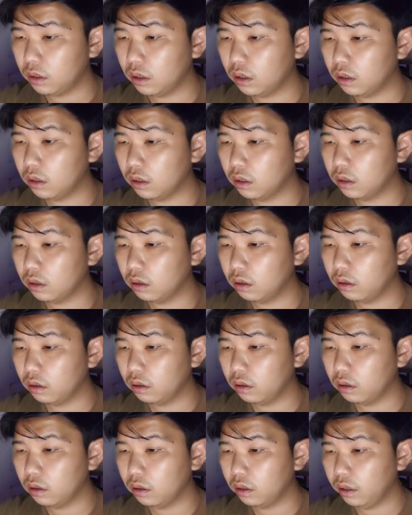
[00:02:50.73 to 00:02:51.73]
Gonna
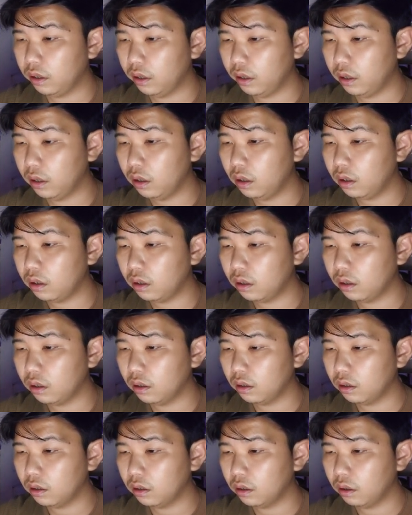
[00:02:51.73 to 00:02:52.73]
here
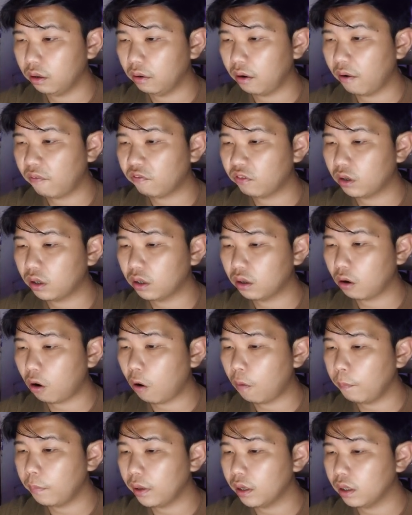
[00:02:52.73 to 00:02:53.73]
after the
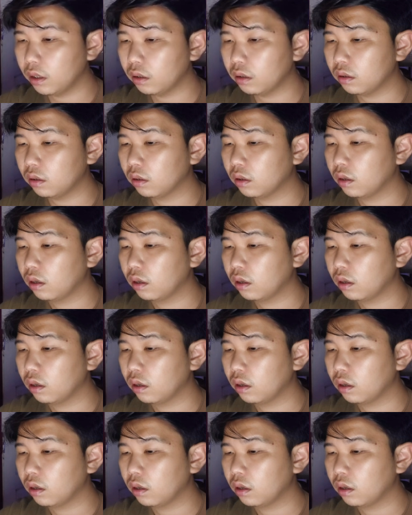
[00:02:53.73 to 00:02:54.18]
copy it,